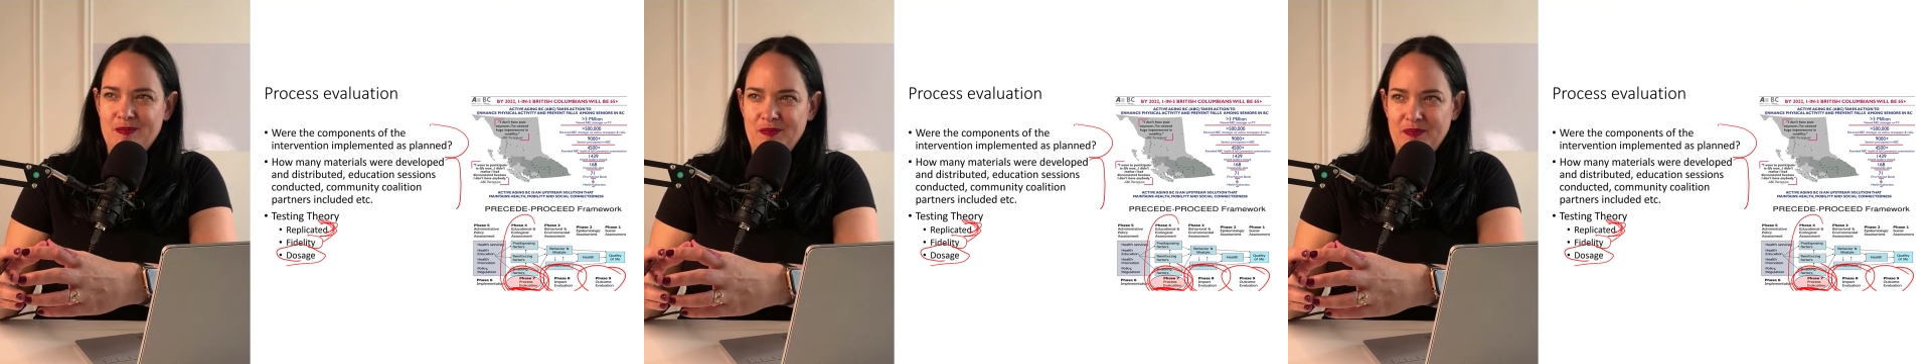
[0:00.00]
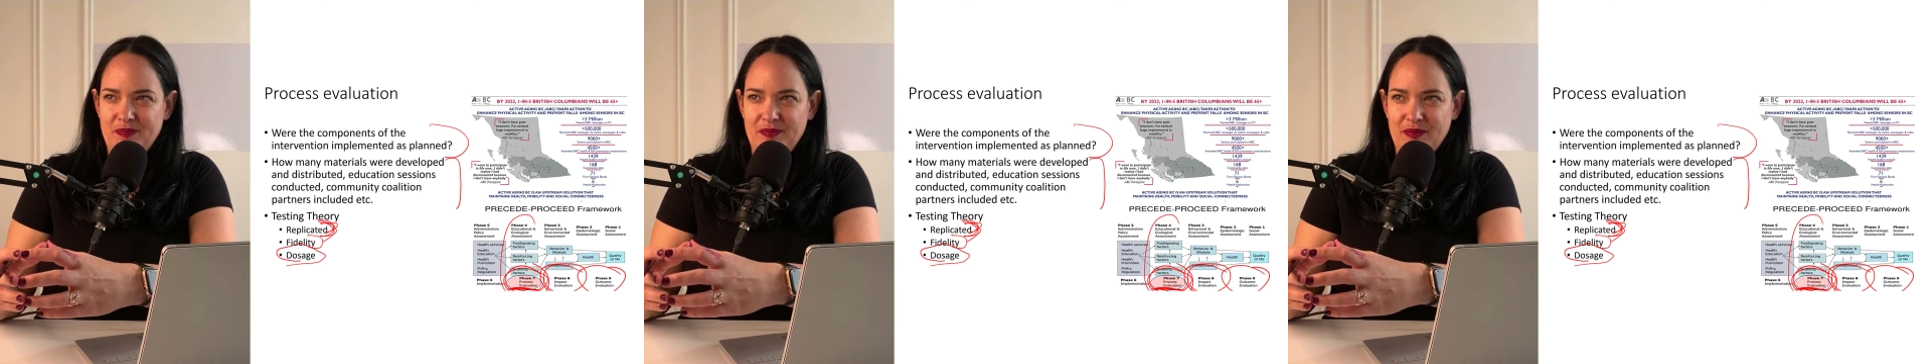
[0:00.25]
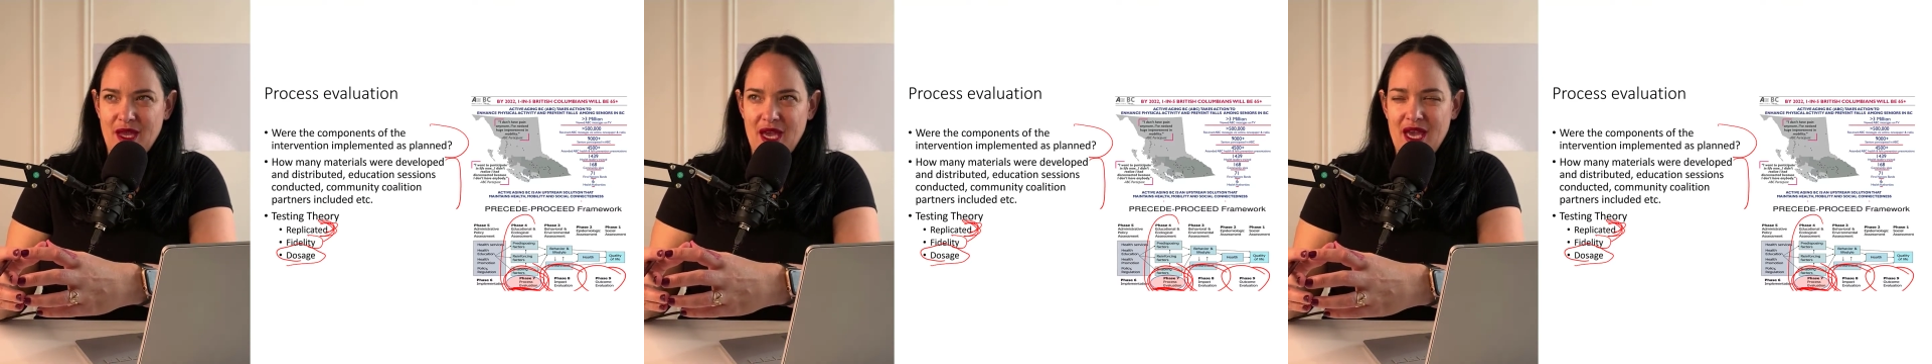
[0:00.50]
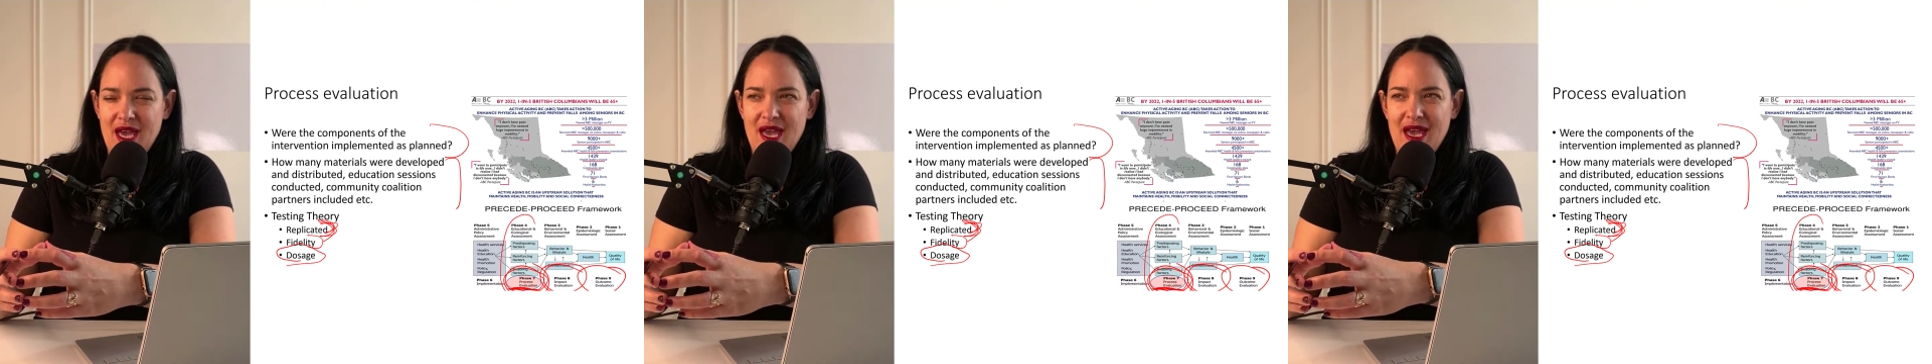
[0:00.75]

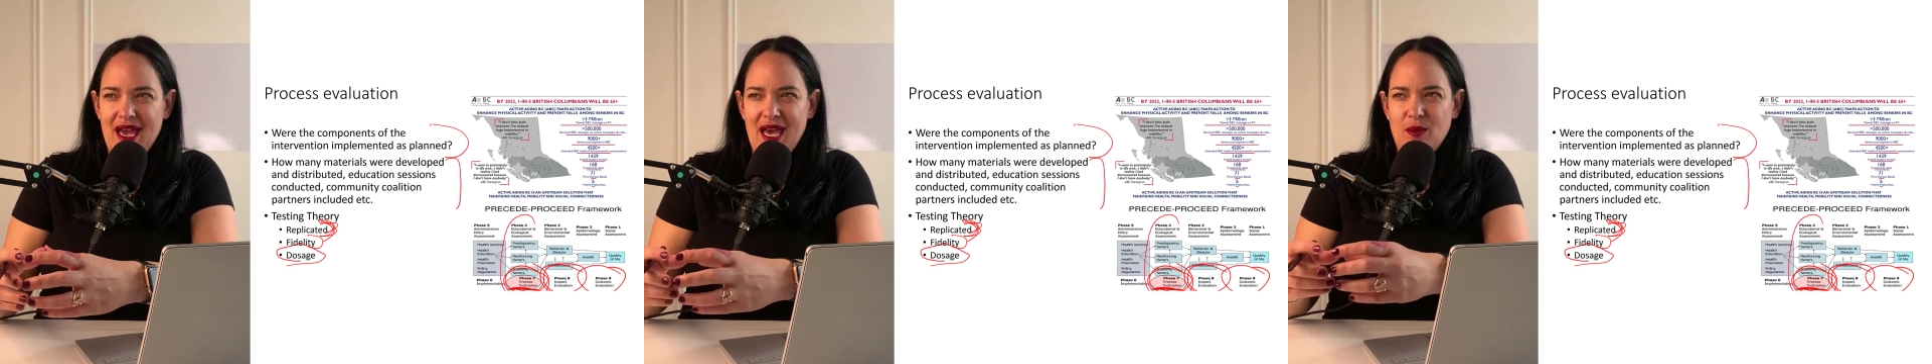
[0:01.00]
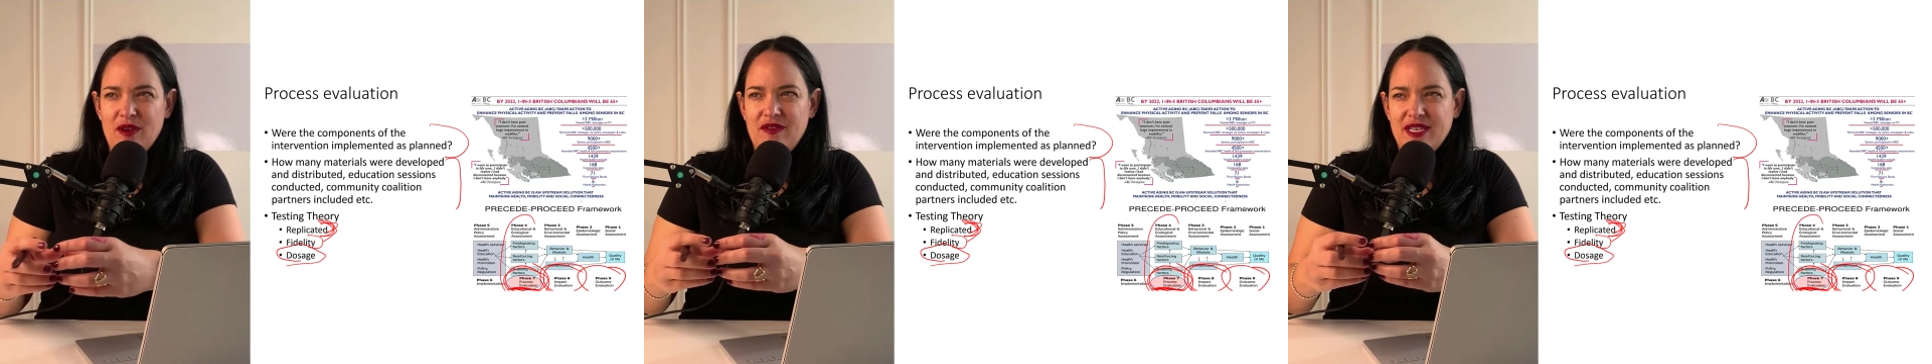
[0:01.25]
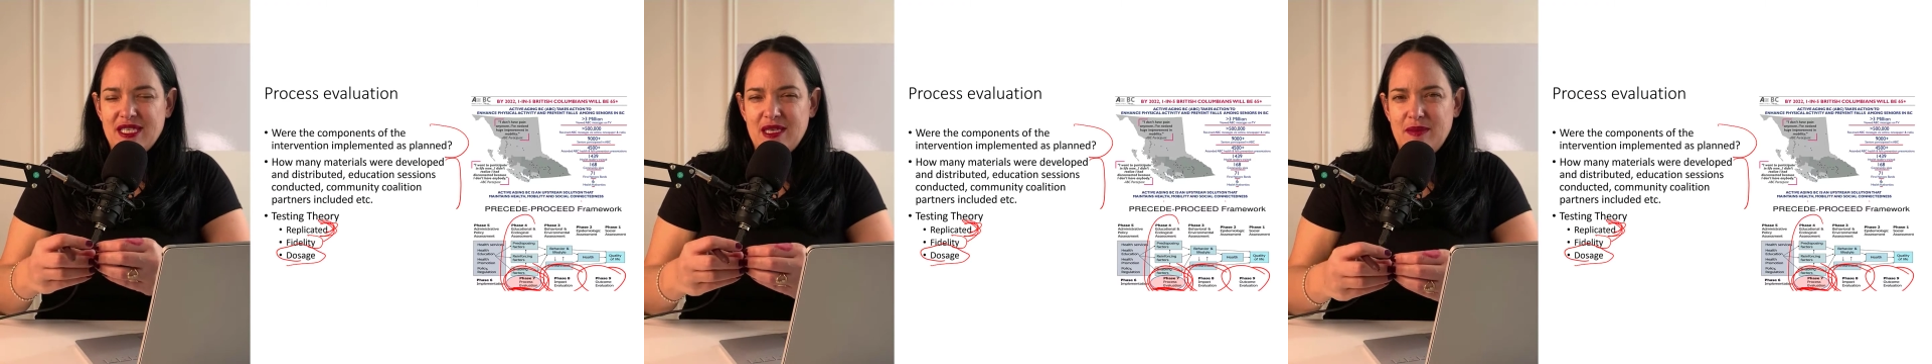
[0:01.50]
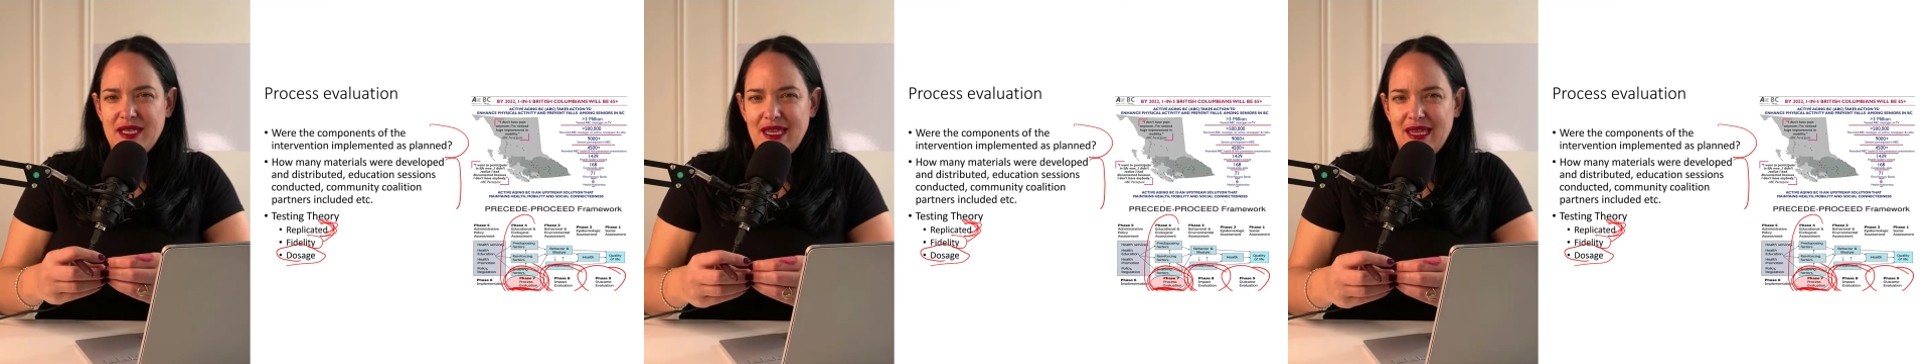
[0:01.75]
Had we invested a
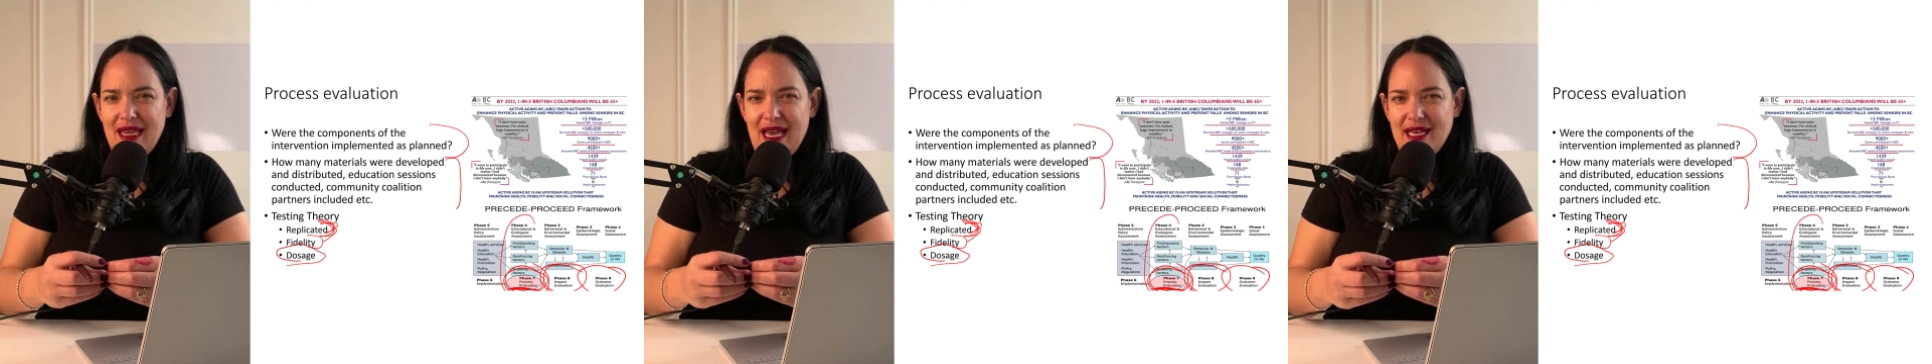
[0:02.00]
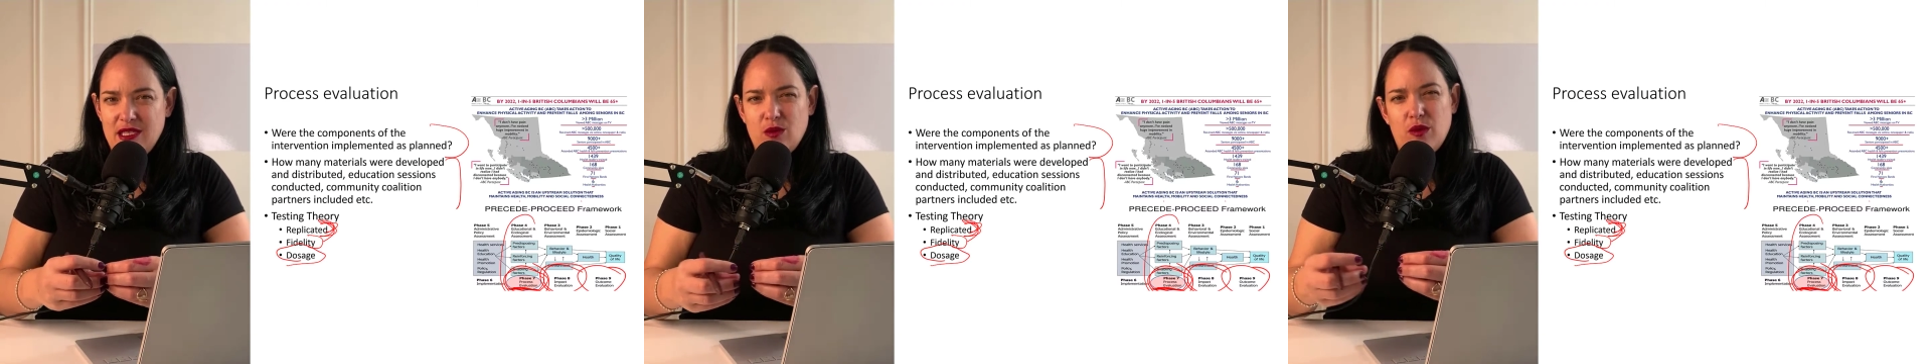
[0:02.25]
bit less,